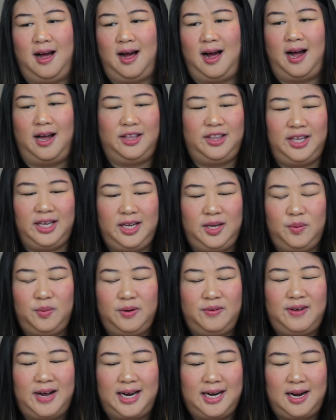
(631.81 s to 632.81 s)
I think you would
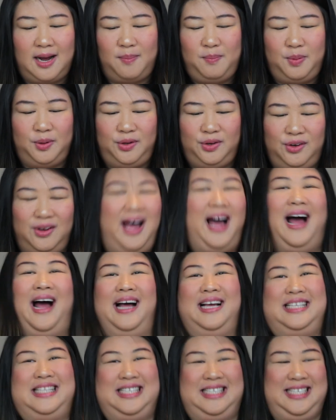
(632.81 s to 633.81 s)
have had a
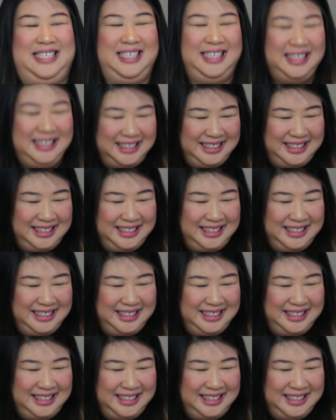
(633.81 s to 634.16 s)
blast.